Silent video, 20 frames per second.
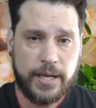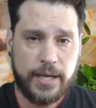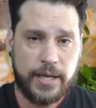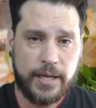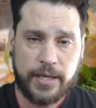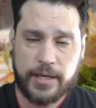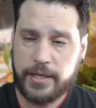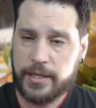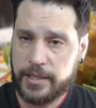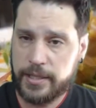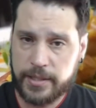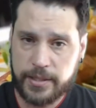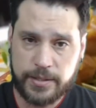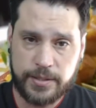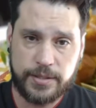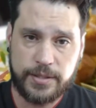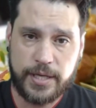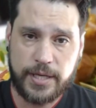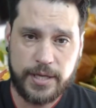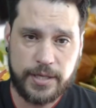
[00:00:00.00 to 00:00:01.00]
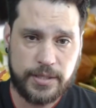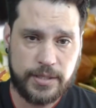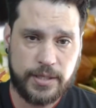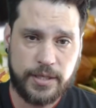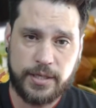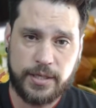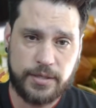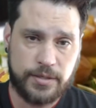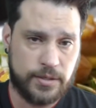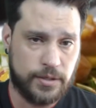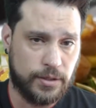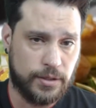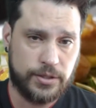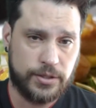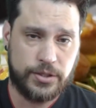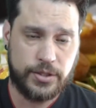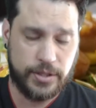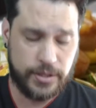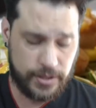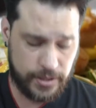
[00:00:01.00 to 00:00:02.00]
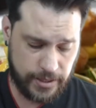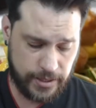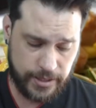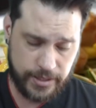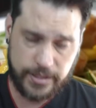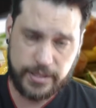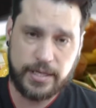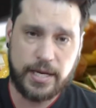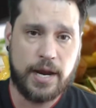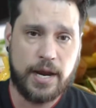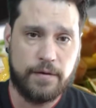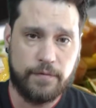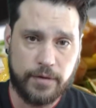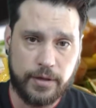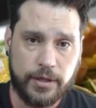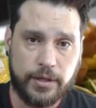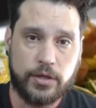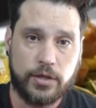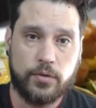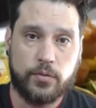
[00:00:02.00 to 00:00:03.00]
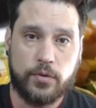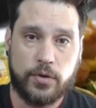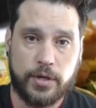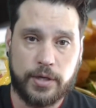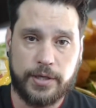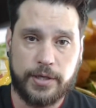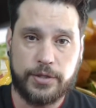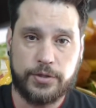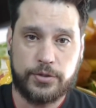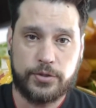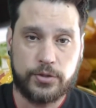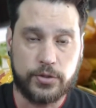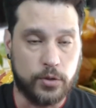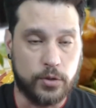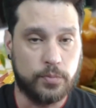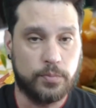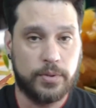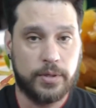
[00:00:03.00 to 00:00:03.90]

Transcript: It is tasty, it's delicious, it's everything you want in a soup.